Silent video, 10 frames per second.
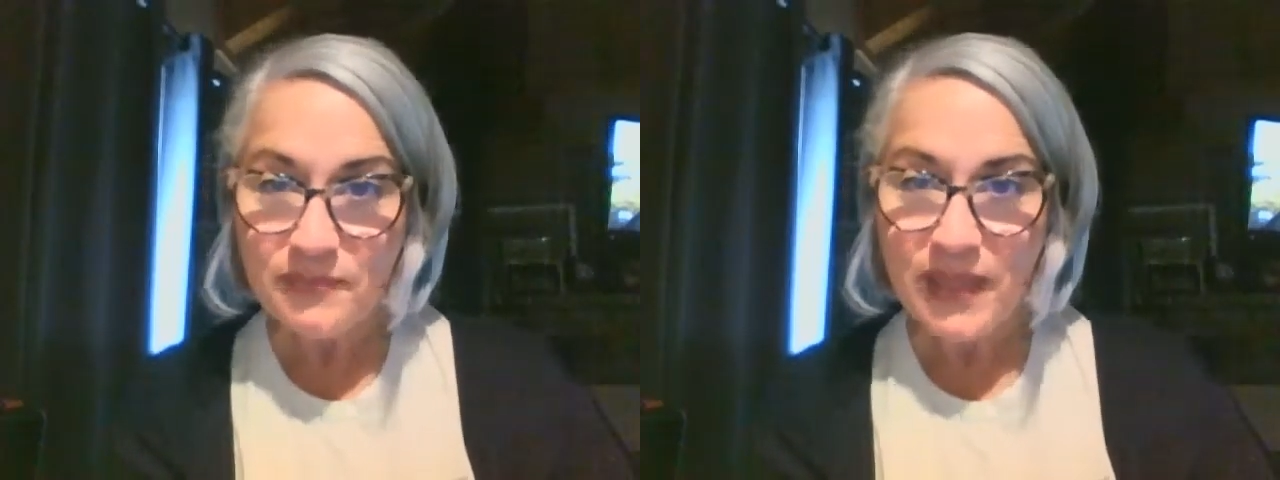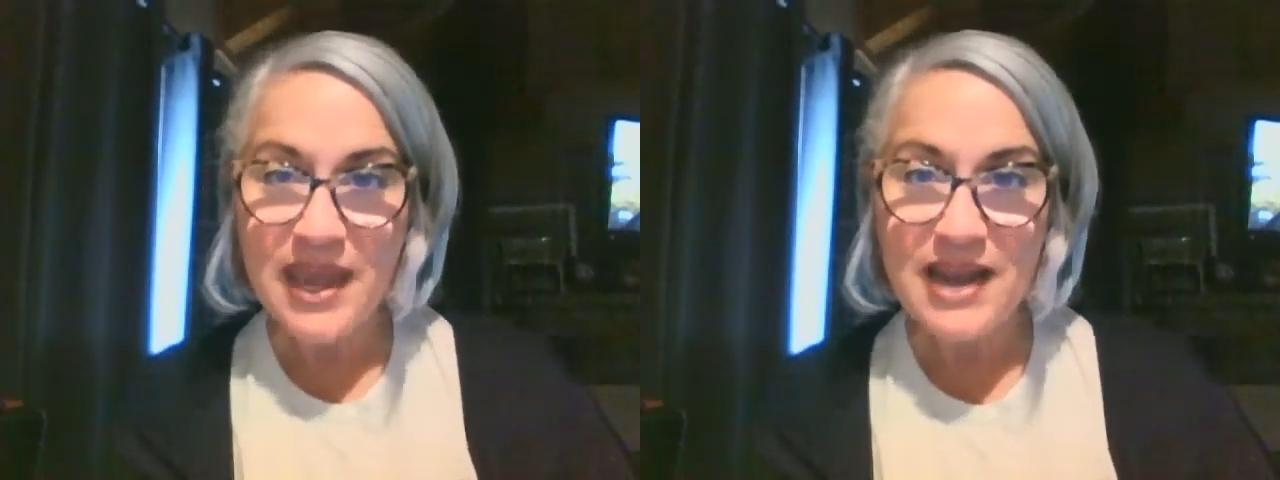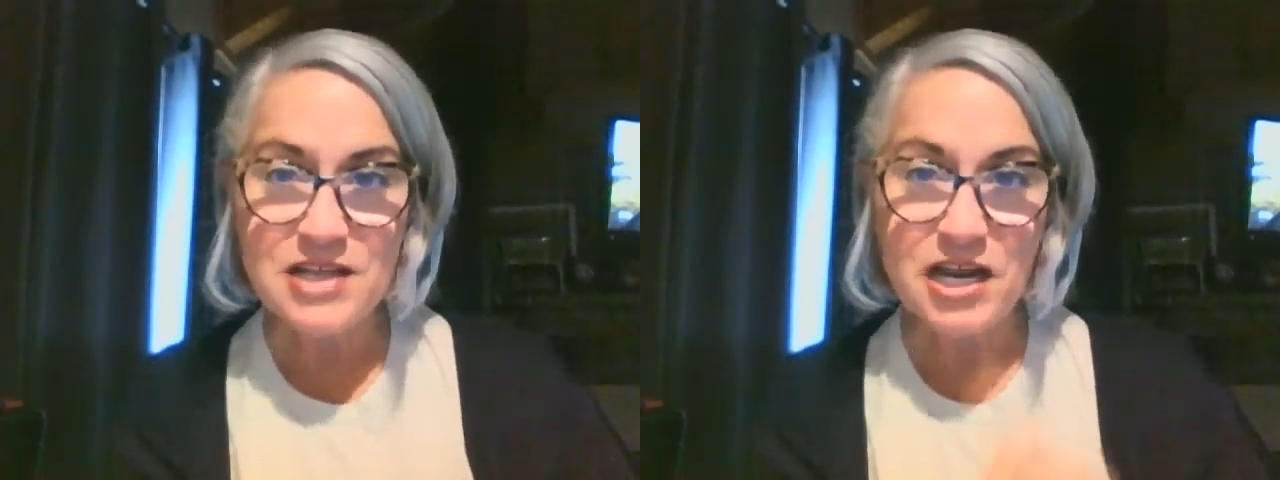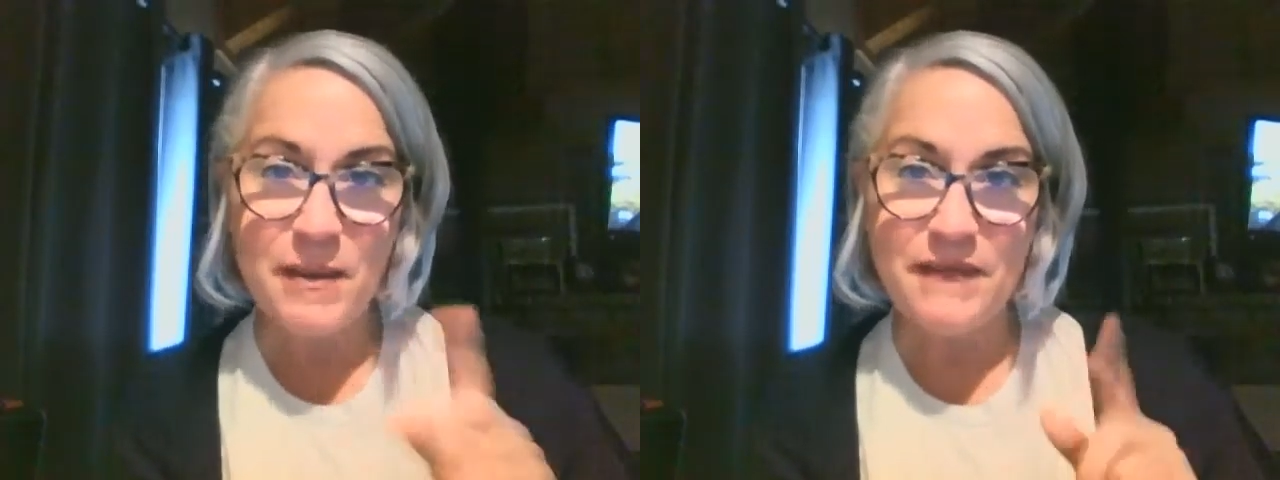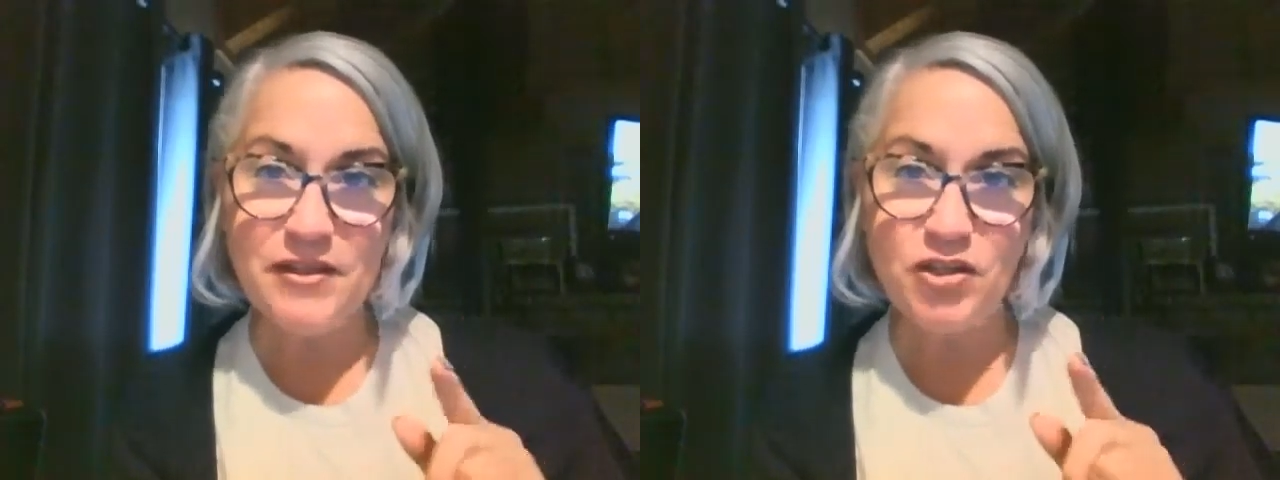And I talk
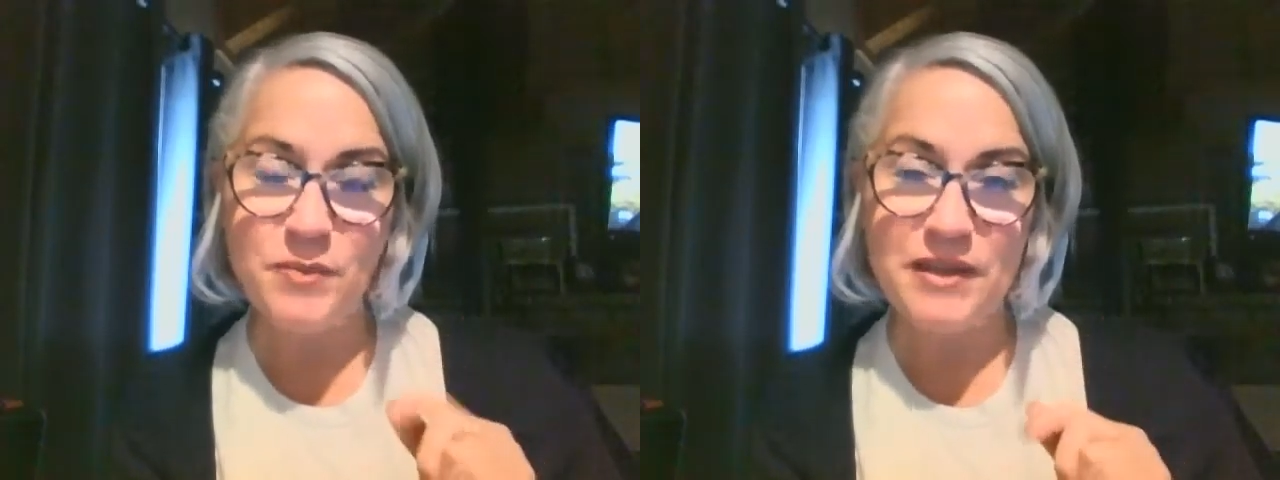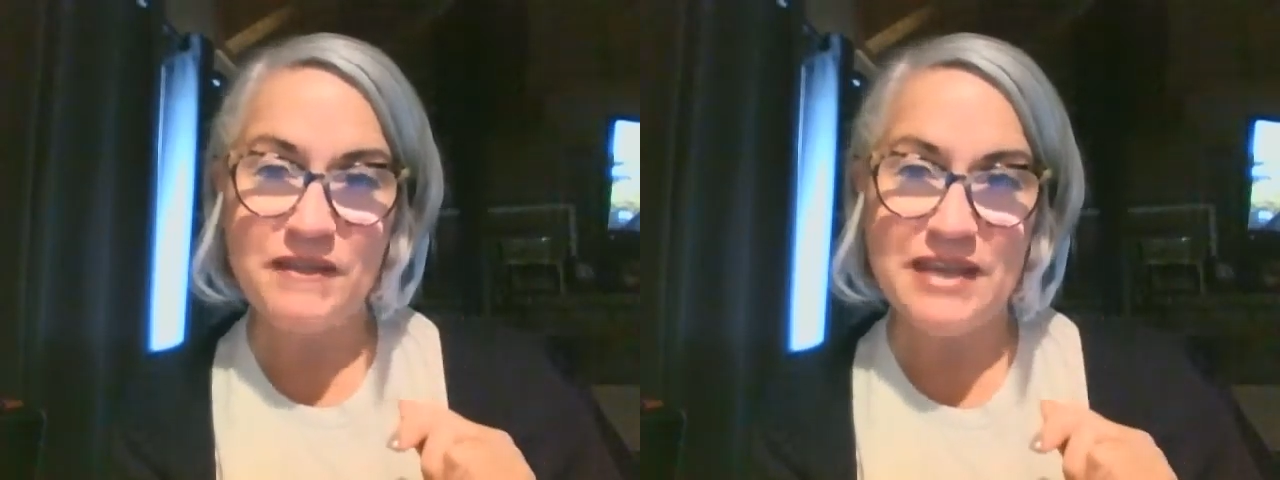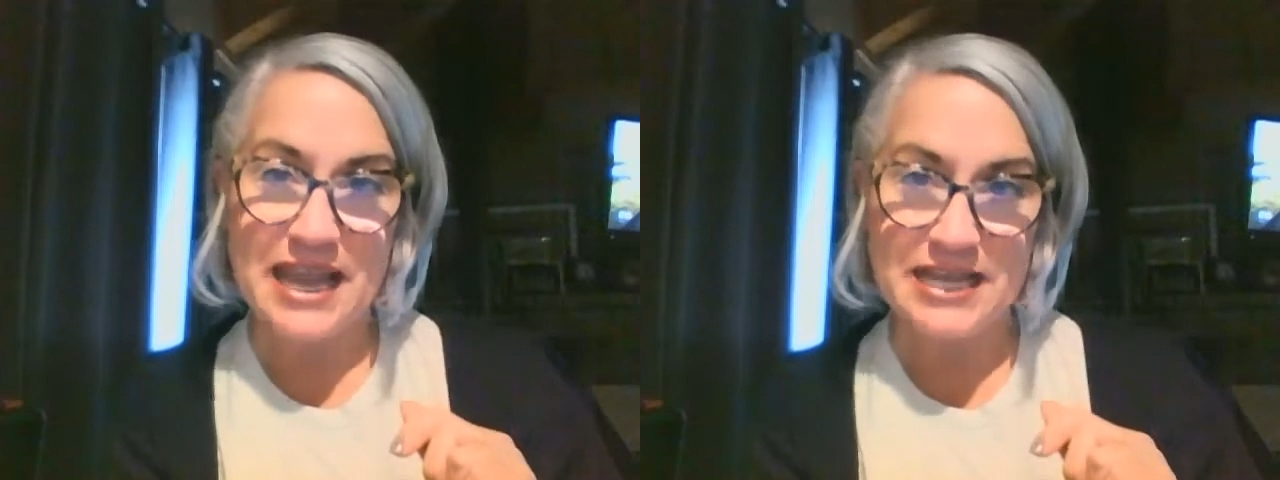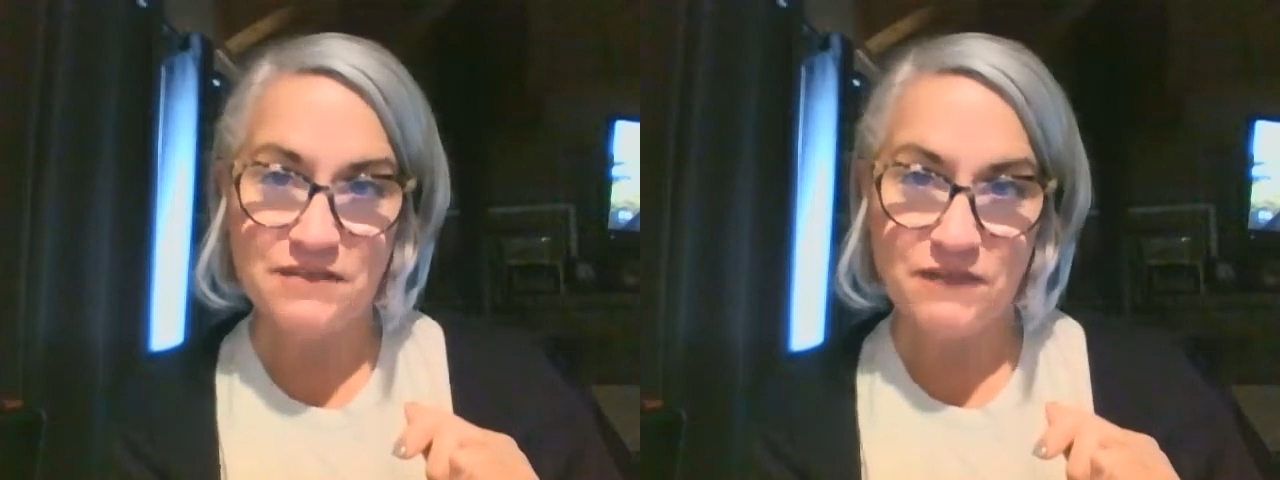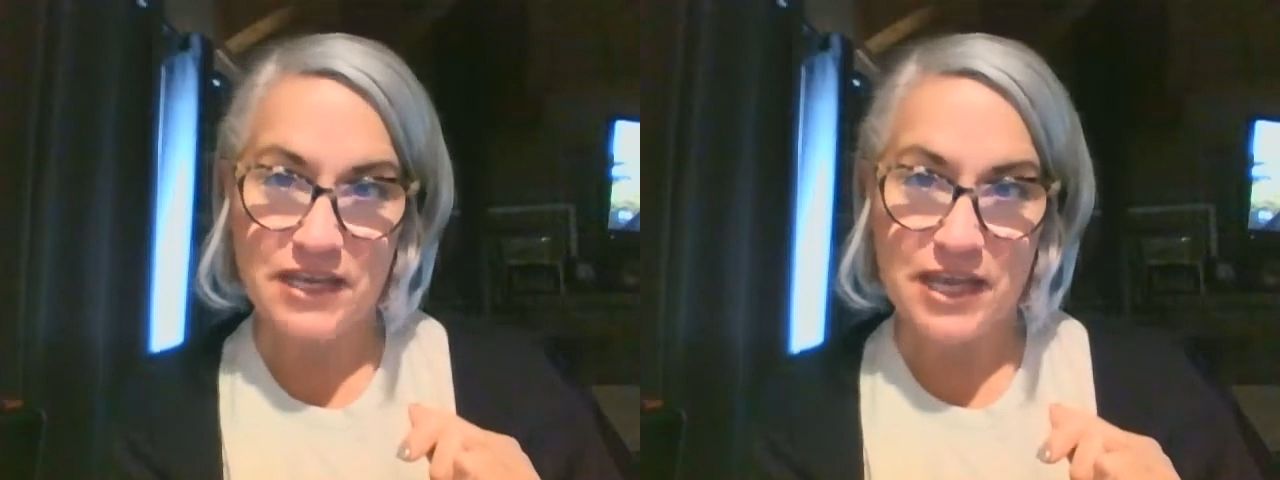about that a little bit in the next
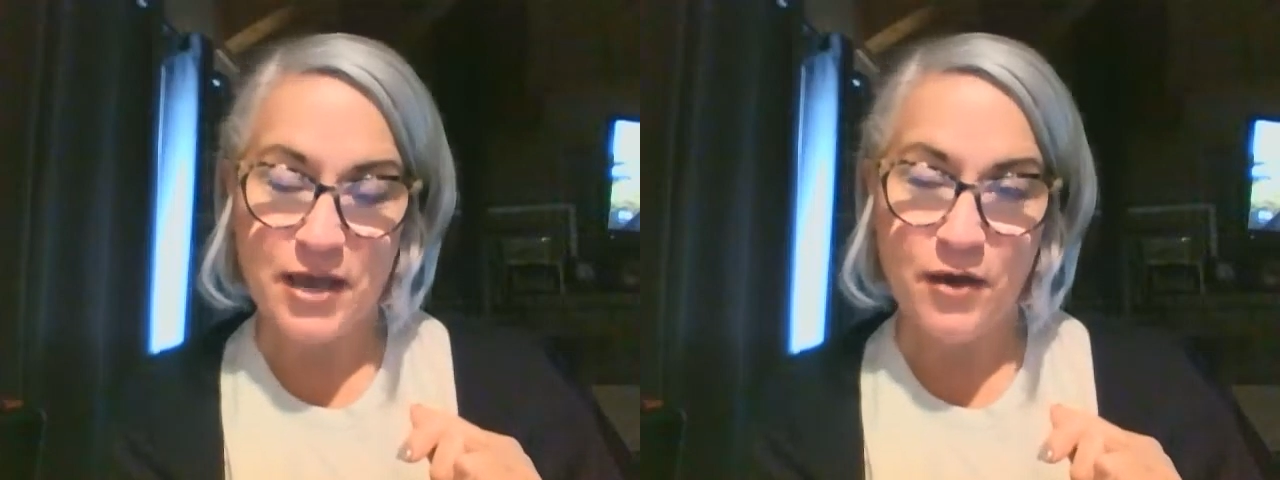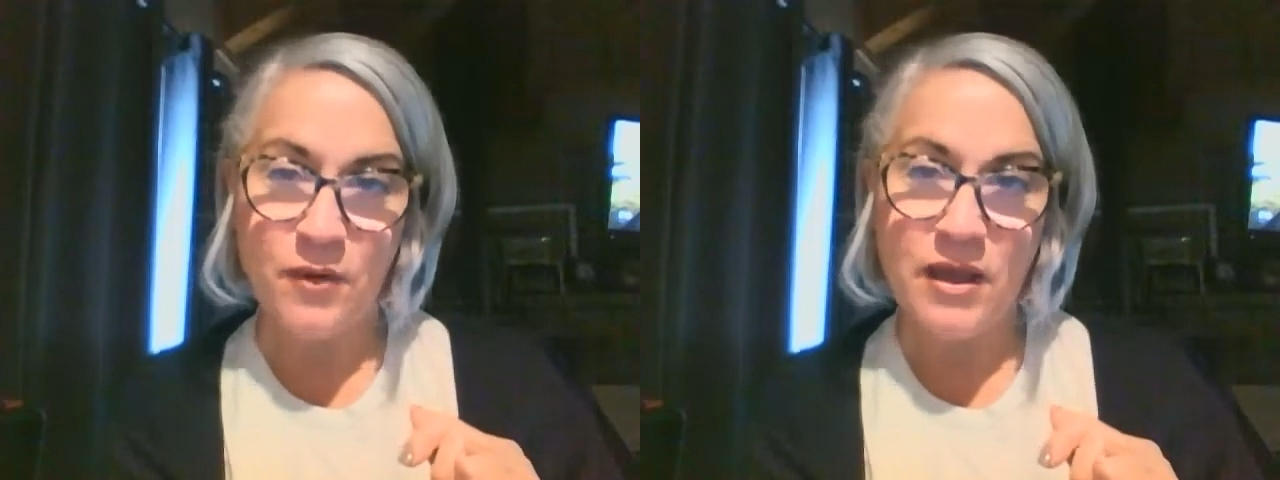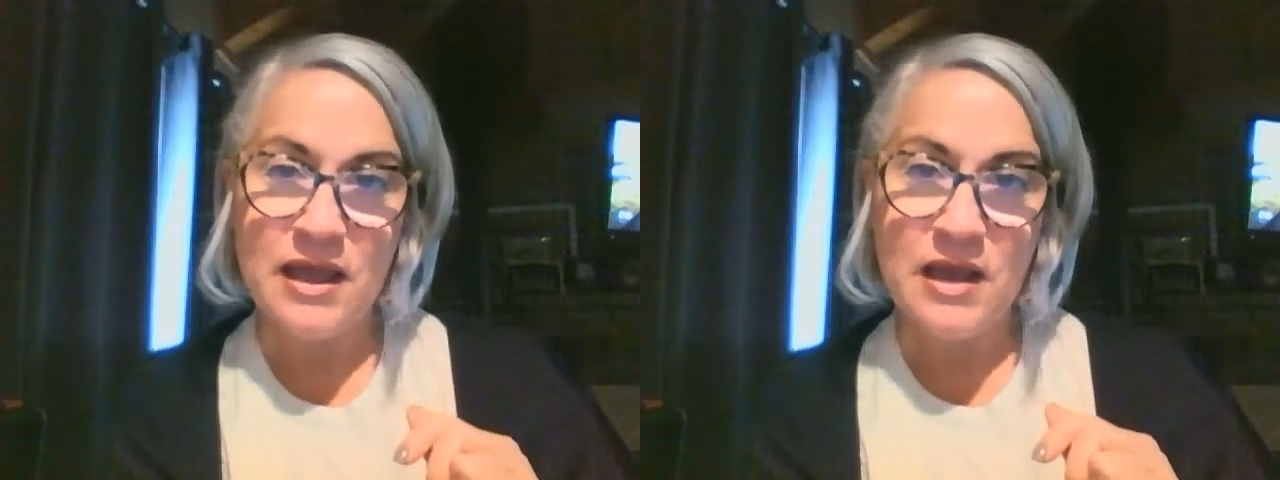video,